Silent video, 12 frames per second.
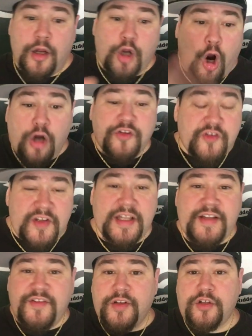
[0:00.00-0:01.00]
Carson
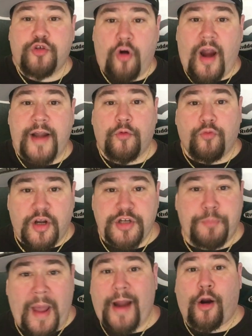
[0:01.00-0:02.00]
isn't trying to
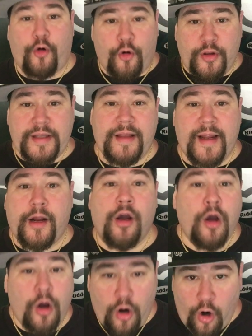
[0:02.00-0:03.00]
rush back early like
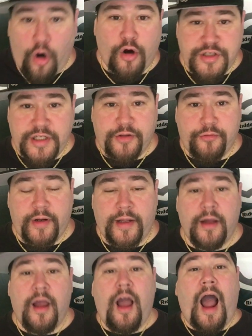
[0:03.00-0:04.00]
RG3.
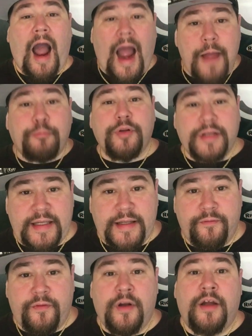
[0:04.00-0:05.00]
I
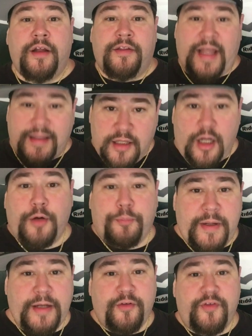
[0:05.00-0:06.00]
believe that Doug
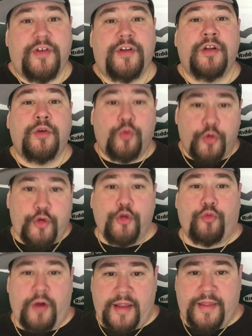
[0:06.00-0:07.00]
Peterson will do
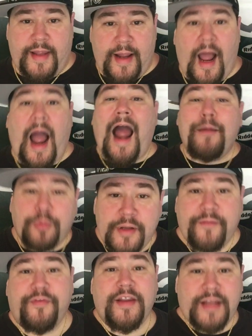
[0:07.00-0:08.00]
the right thing. I
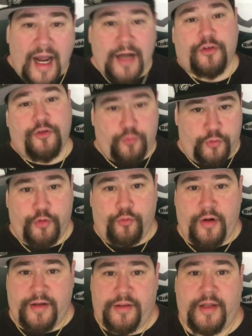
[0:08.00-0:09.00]
believe the doctors will do
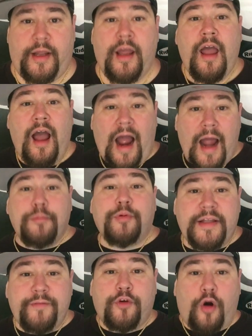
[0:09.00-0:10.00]
the right thing. I
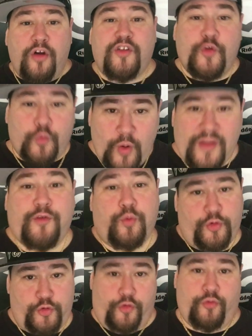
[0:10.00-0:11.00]
believe Carson Wentz
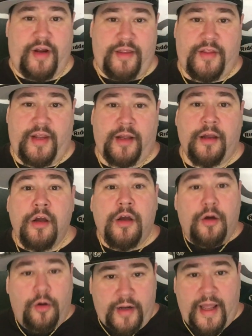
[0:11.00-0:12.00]
will do the right thing.
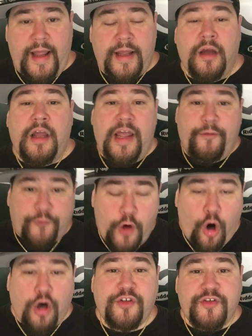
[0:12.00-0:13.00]
Okay? If
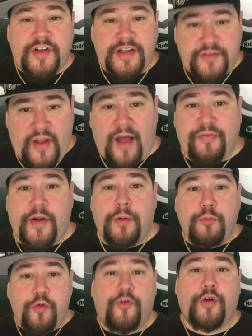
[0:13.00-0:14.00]
Carson is out there
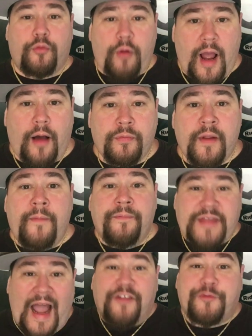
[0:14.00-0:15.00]
moving around,
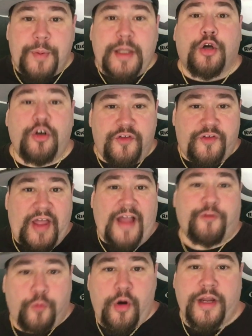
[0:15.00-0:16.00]
that's because
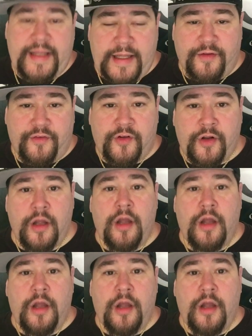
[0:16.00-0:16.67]
that's where he is.